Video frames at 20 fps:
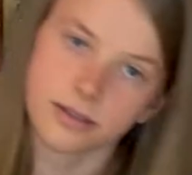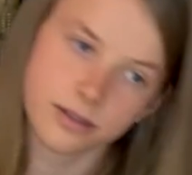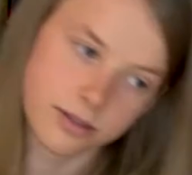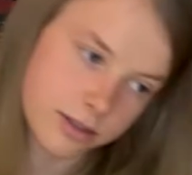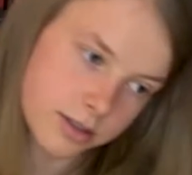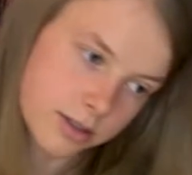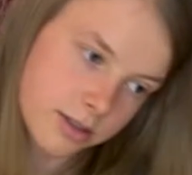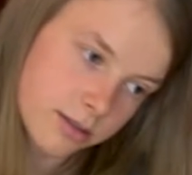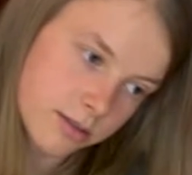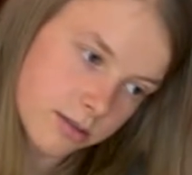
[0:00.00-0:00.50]

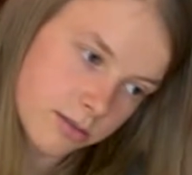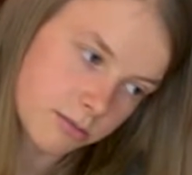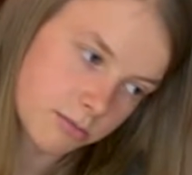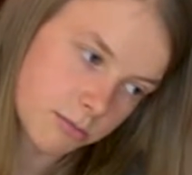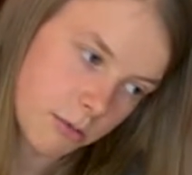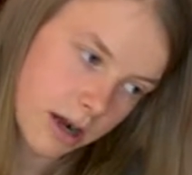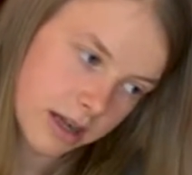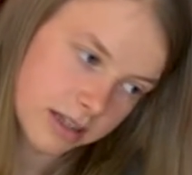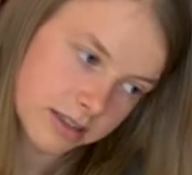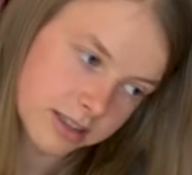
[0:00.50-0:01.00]
just
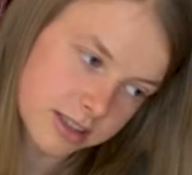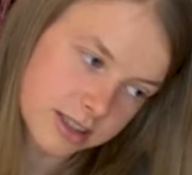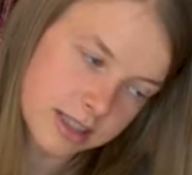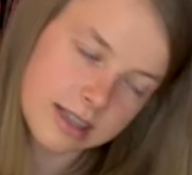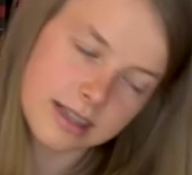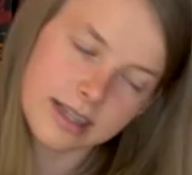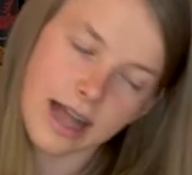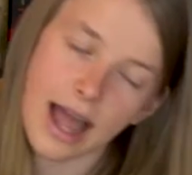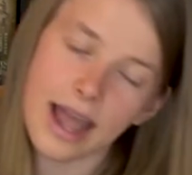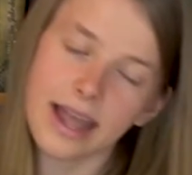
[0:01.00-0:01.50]
while
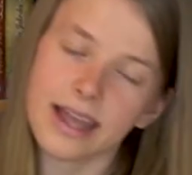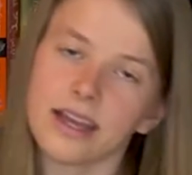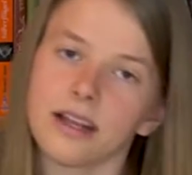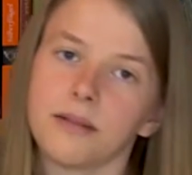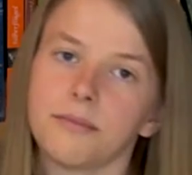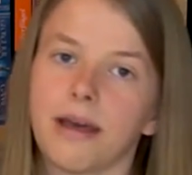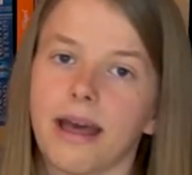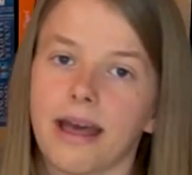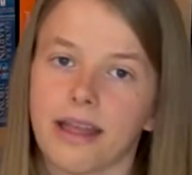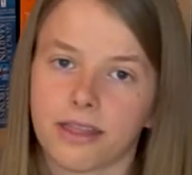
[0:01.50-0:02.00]
still lying
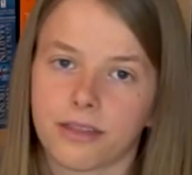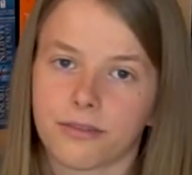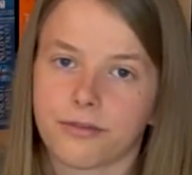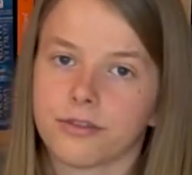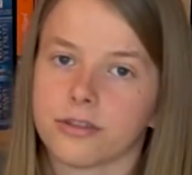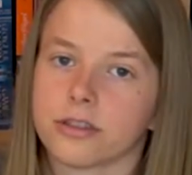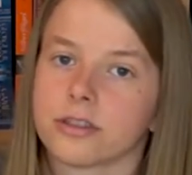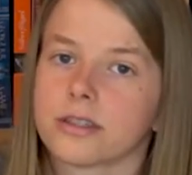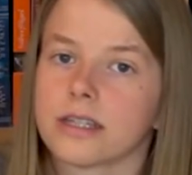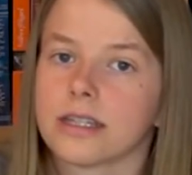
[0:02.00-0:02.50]
in bed. The
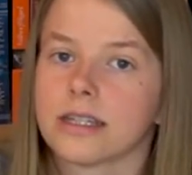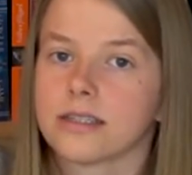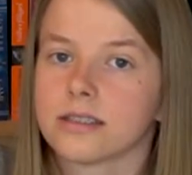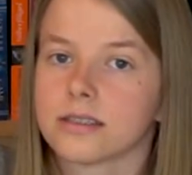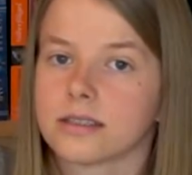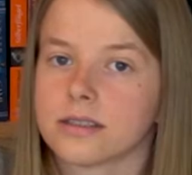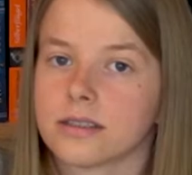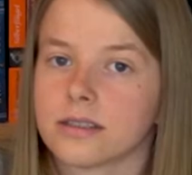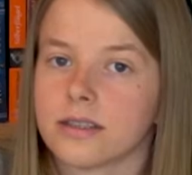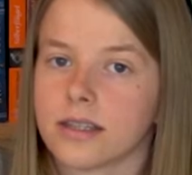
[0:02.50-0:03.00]
first thing
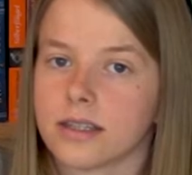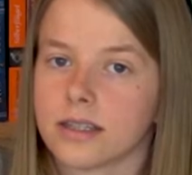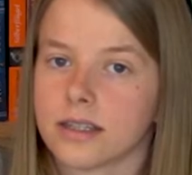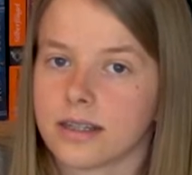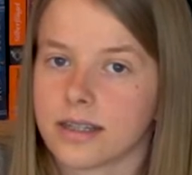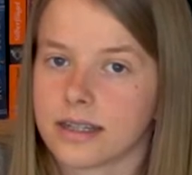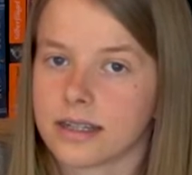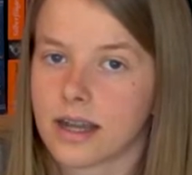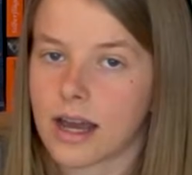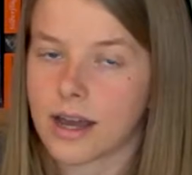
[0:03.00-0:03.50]
is
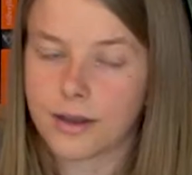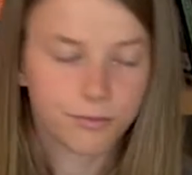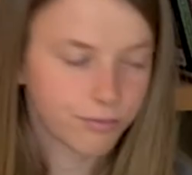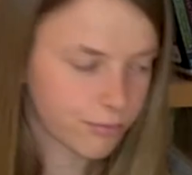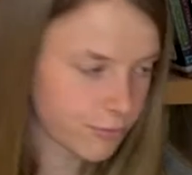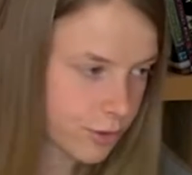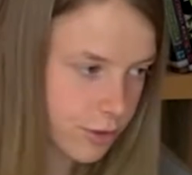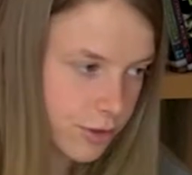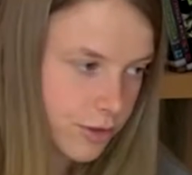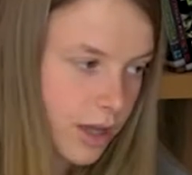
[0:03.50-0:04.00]
that
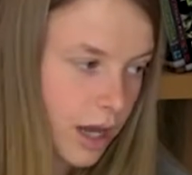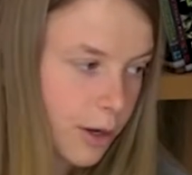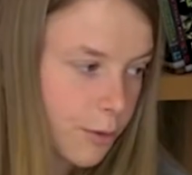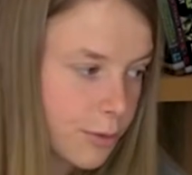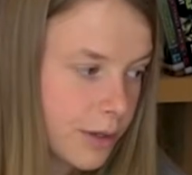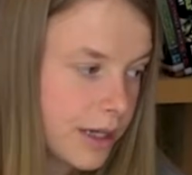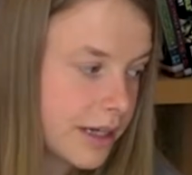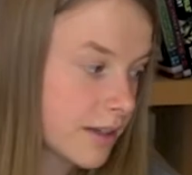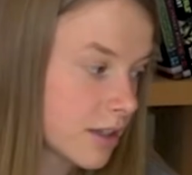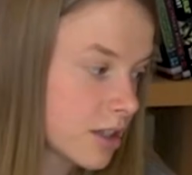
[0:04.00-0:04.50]
I
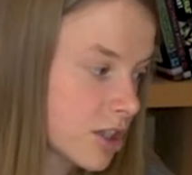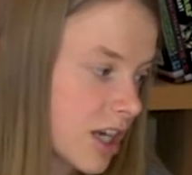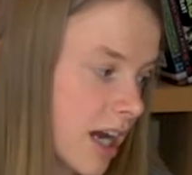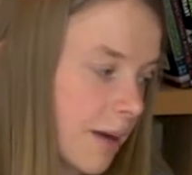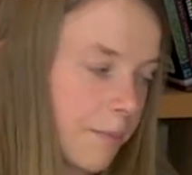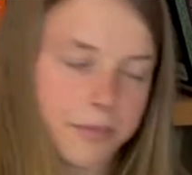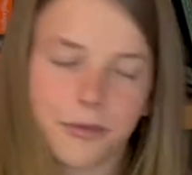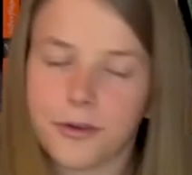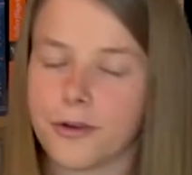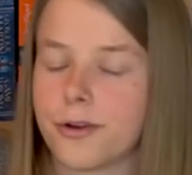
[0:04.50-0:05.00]
read a
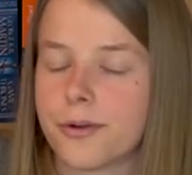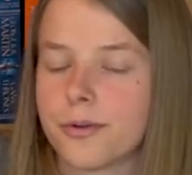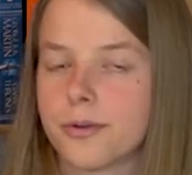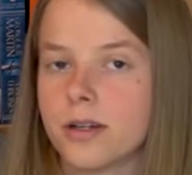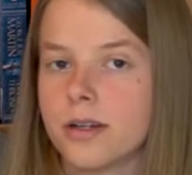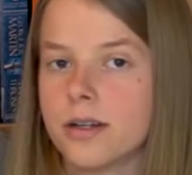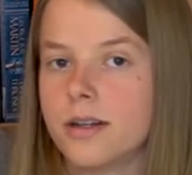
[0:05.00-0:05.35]
chapter,